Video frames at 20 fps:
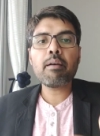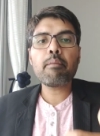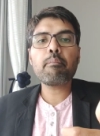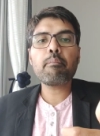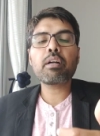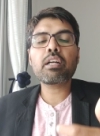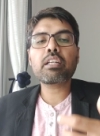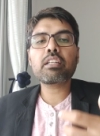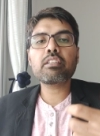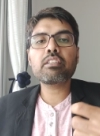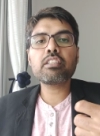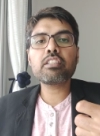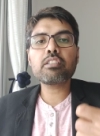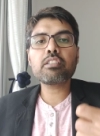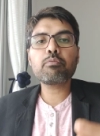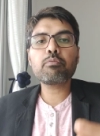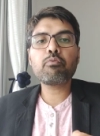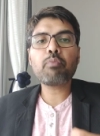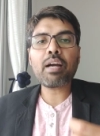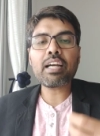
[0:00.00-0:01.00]
but this
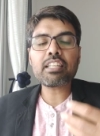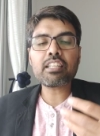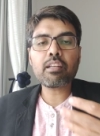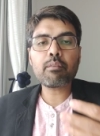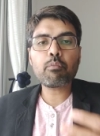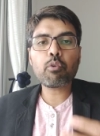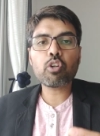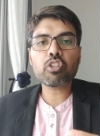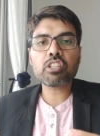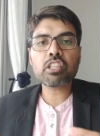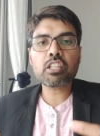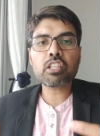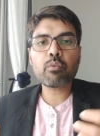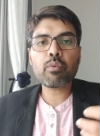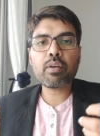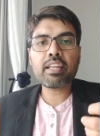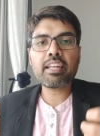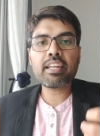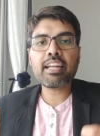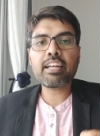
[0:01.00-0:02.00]
Python project
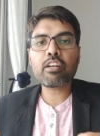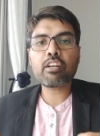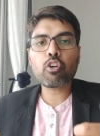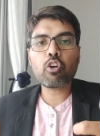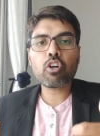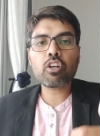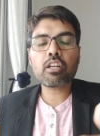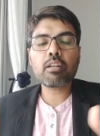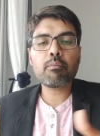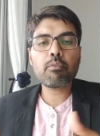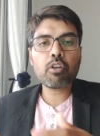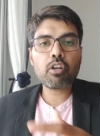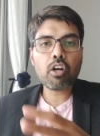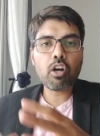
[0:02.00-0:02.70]
wherein I talked about